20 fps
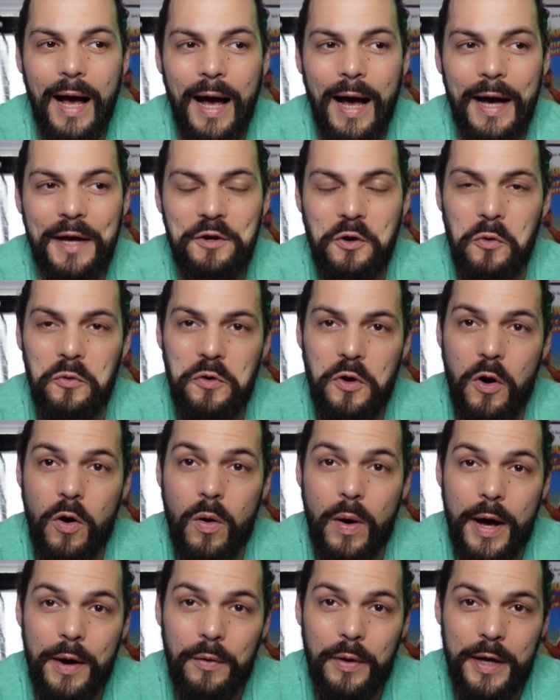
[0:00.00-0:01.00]
I don't
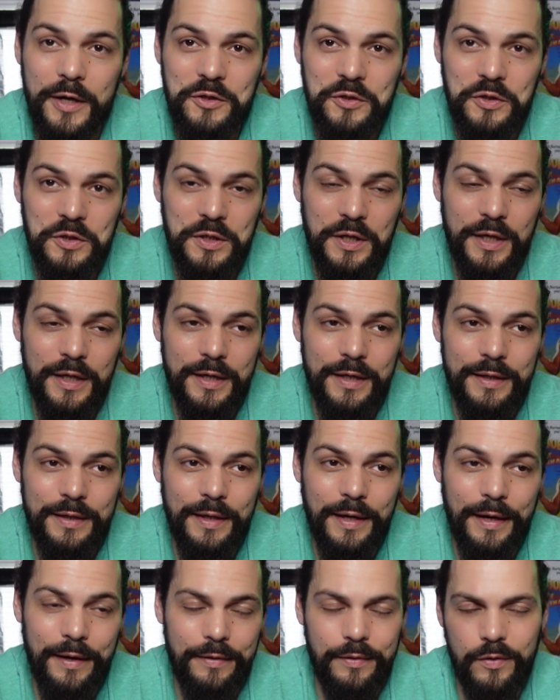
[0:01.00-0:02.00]
know. I will actually say,
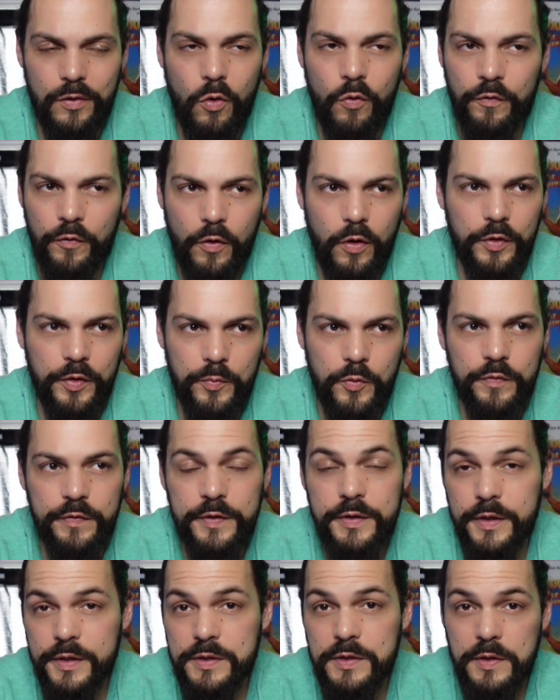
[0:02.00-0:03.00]
uh, overall, the
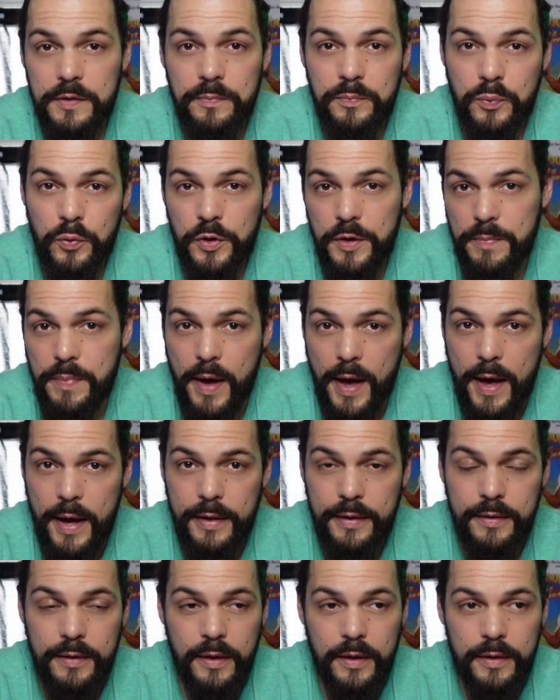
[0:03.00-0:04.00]
movie does look pretty
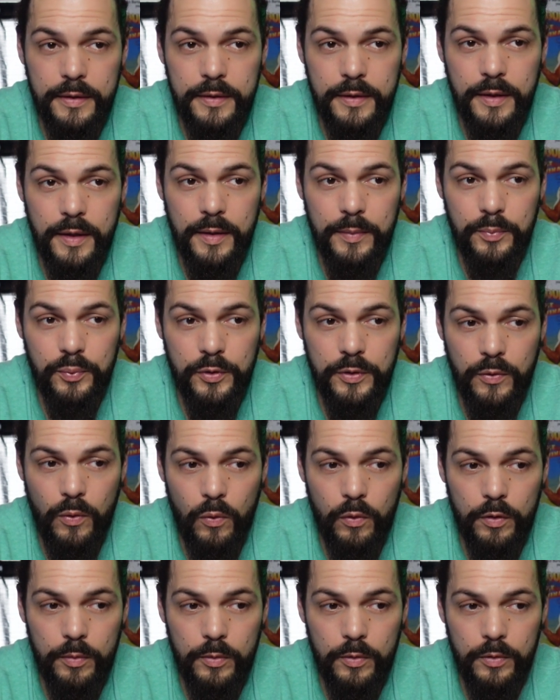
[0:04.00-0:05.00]
bad and uh, pretty
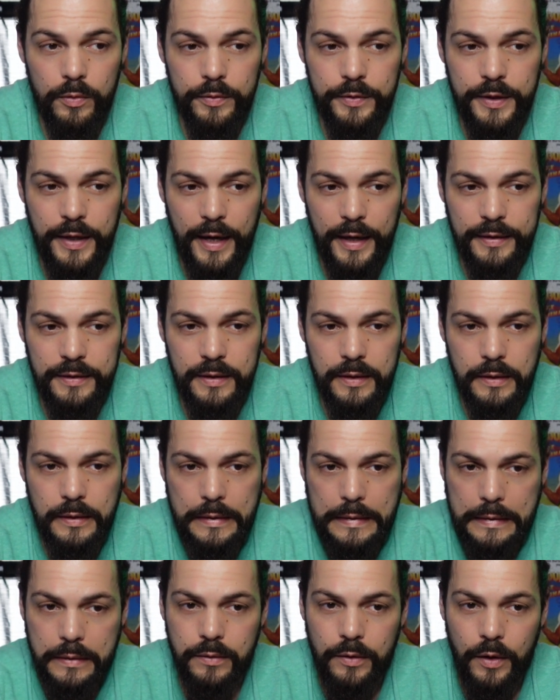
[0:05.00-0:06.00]
horrible. The acting
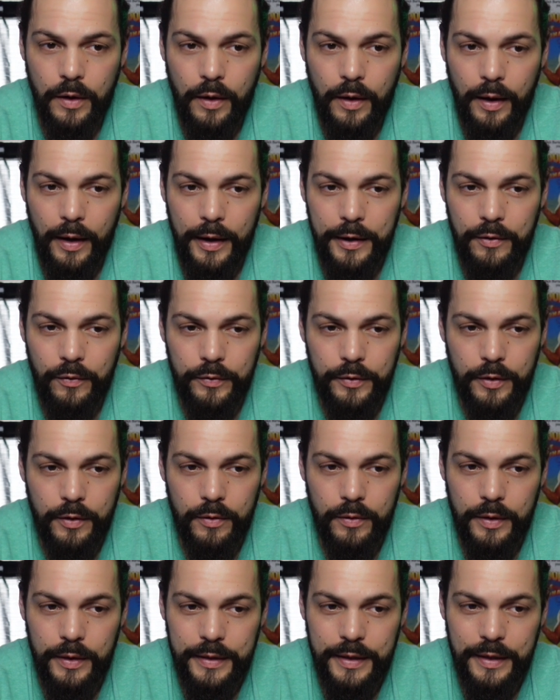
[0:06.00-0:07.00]
I don't
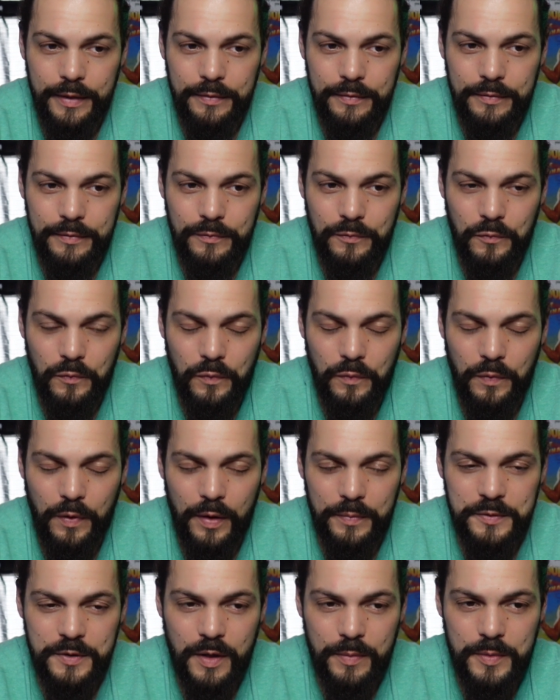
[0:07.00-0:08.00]
know. Again,
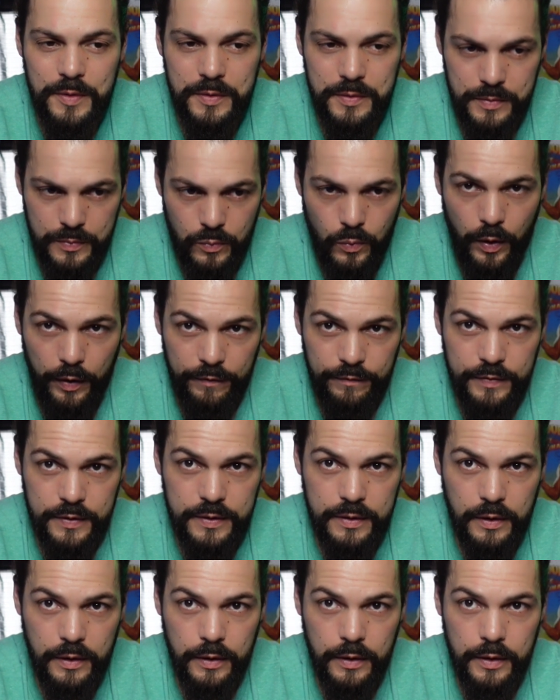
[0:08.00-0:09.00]
Rob Zombie's wife
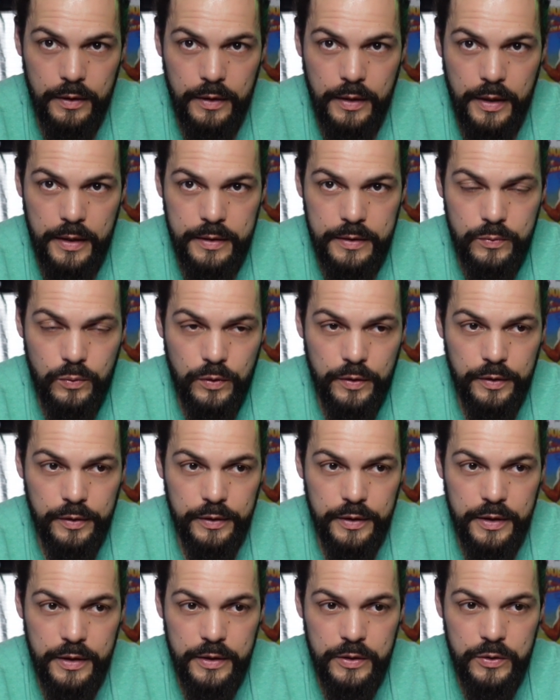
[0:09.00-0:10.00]
is in it as one of the
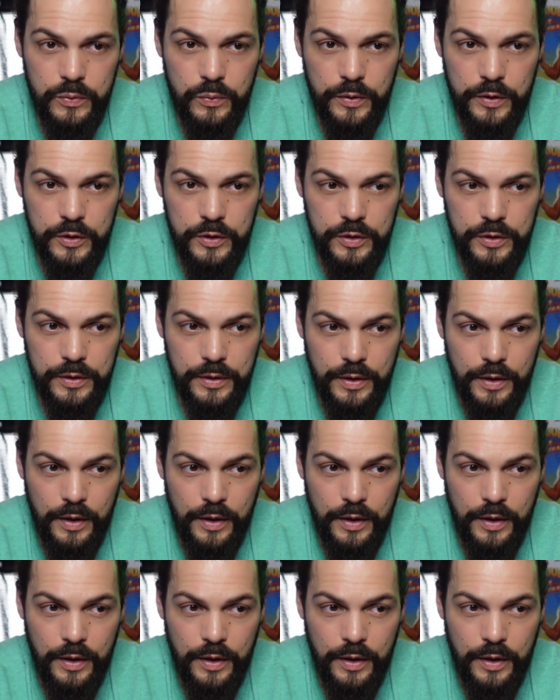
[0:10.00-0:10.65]
leads, which